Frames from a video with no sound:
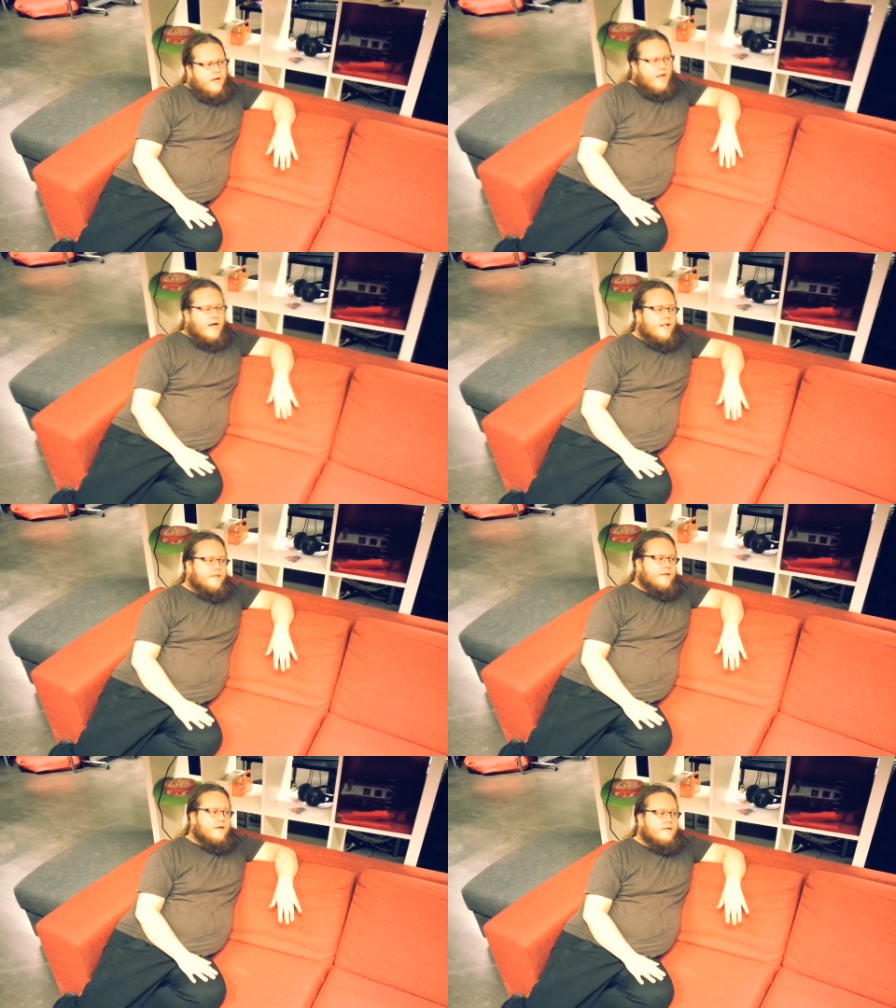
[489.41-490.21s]

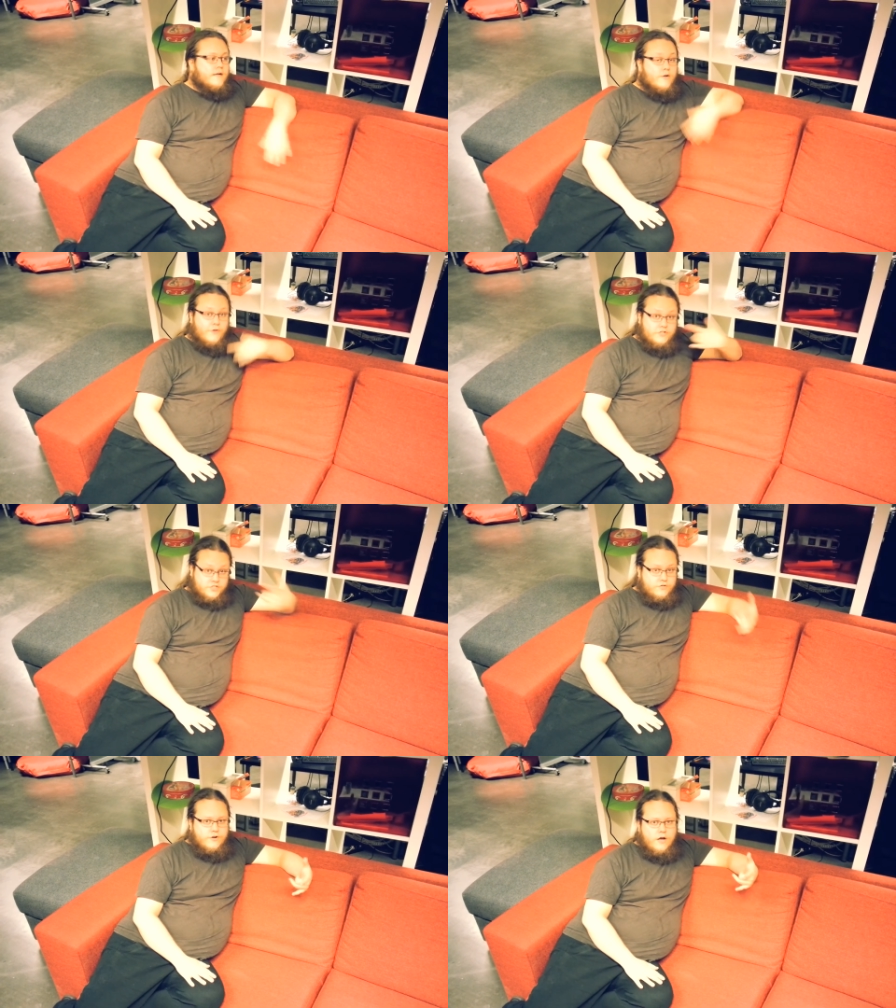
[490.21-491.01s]
and and we're
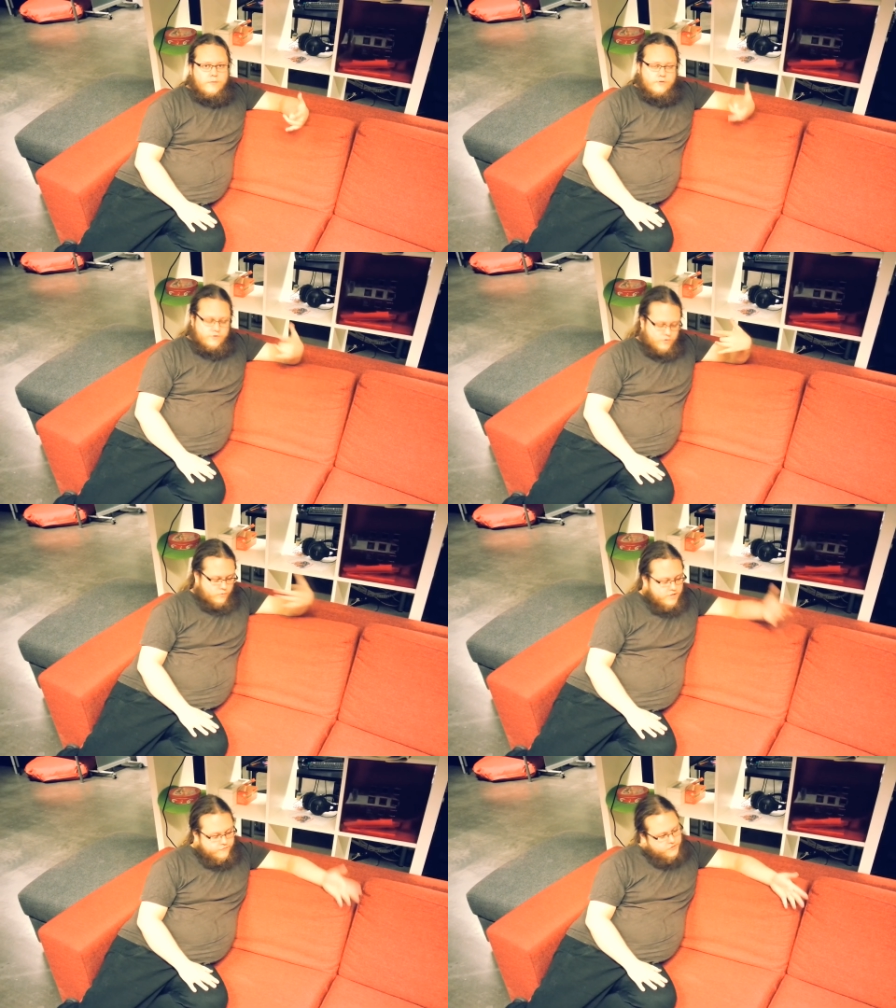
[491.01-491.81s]
just gonna you know
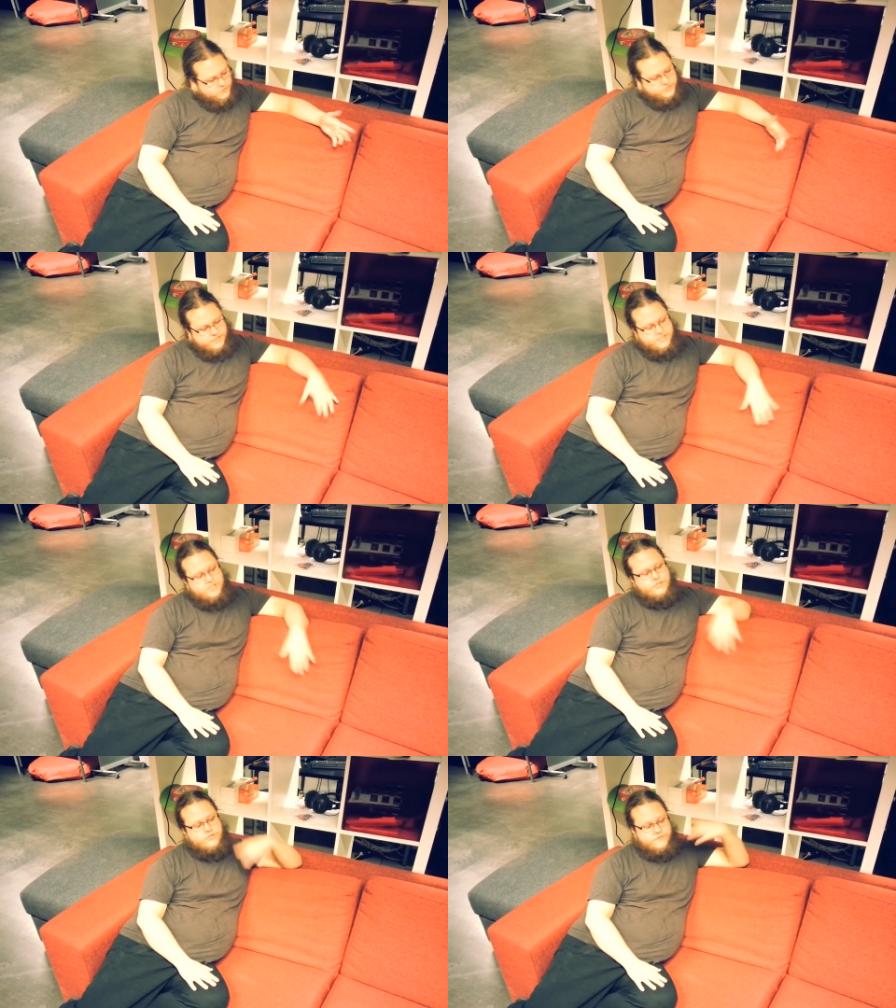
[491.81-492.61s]
if there's
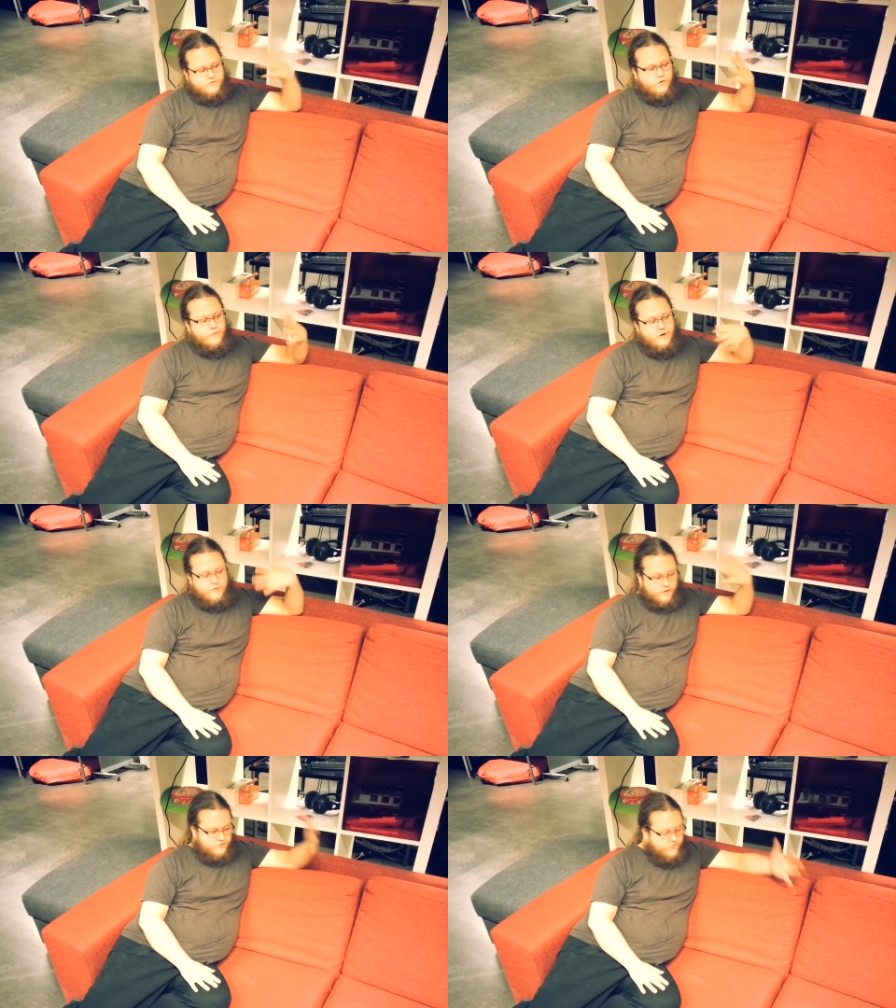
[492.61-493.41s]
issues if well, we're
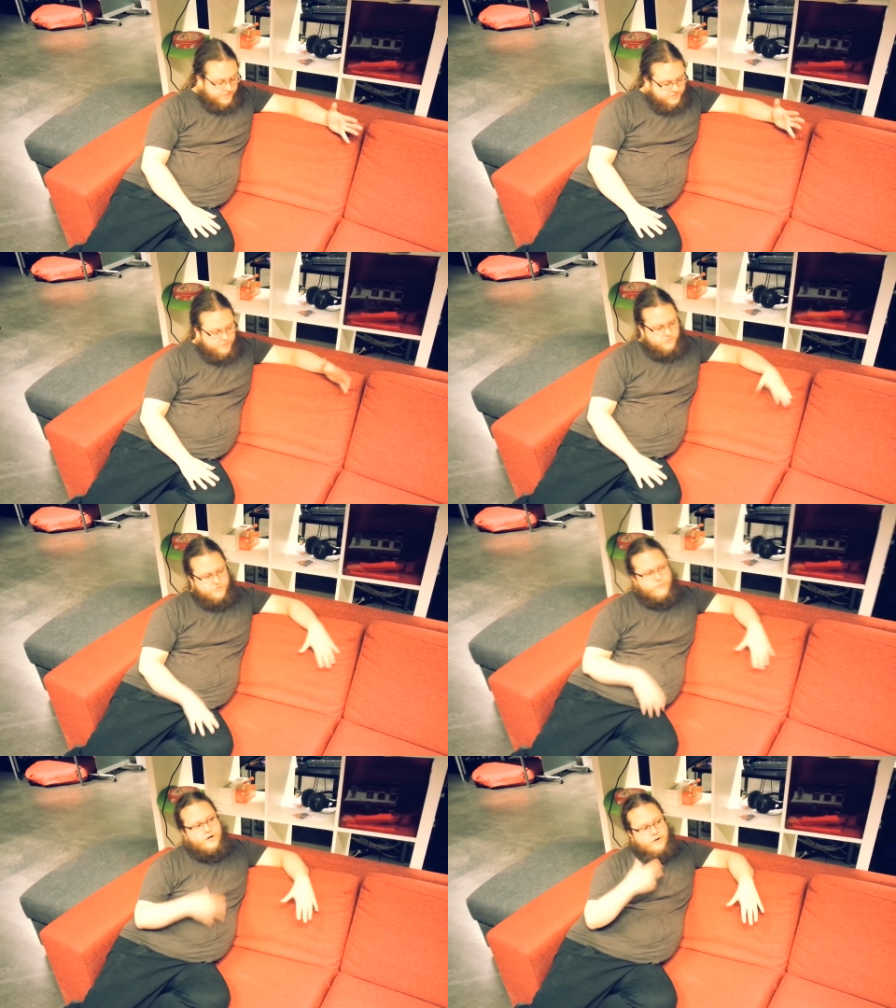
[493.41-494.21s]
gonna fix those and we're